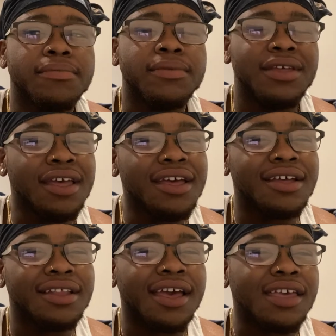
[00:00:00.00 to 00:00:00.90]
yeah,
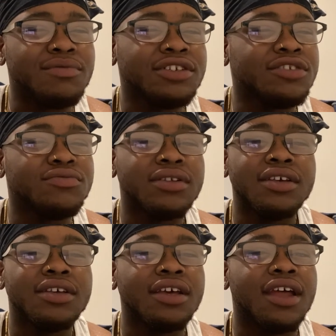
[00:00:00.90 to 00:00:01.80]
like it was just really
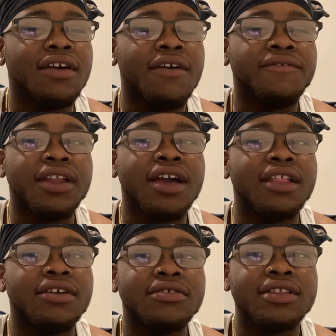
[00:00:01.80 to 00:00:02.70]
good. I, I, feel like I
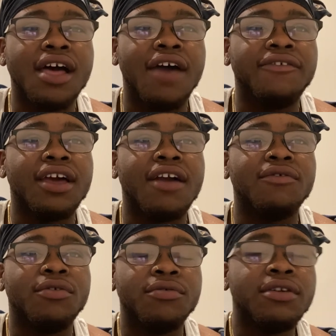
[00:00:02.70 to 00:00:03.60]
learned a lot. I feel like
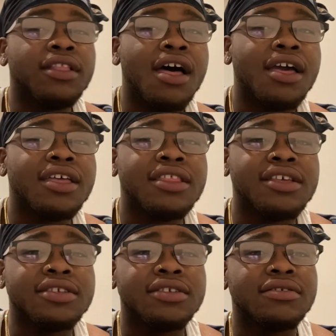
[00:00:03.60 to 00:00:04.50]
I've grown a lot in
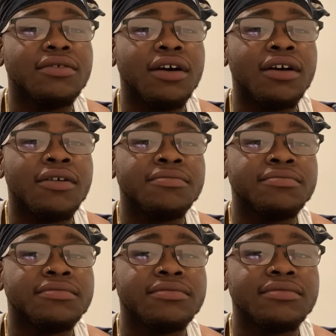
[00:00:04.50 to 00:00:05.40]
this um,